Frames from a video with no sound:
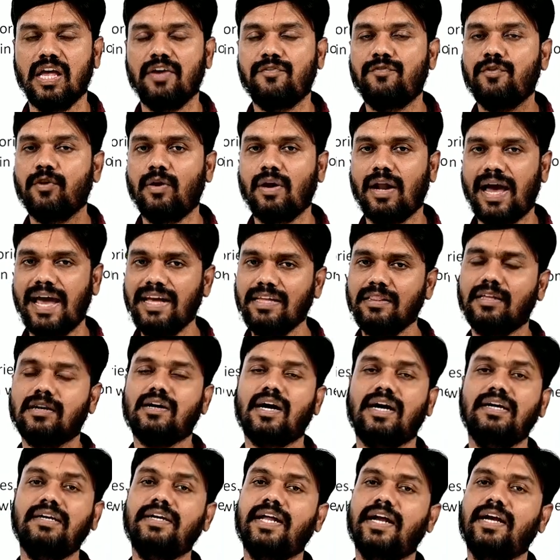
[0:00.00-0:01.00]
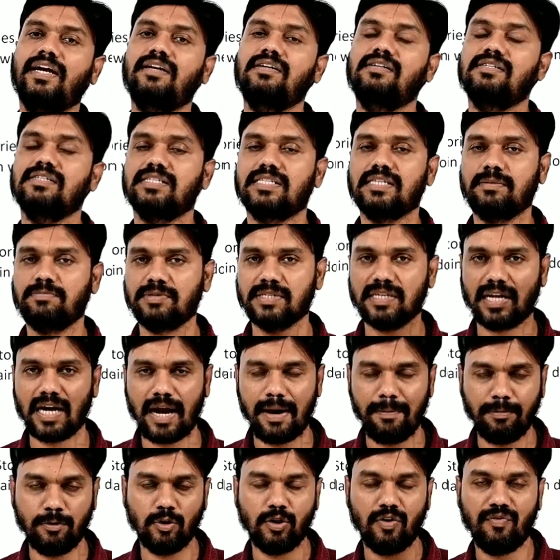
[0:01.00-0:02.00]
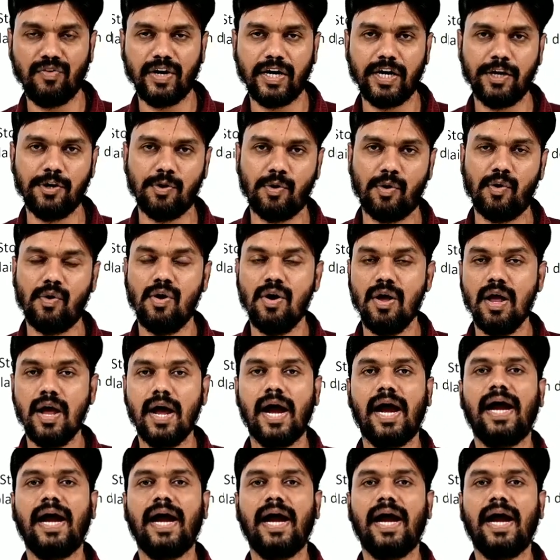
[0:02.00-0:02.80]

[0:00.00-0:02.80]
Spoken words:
If you like the content, subscribe to the video,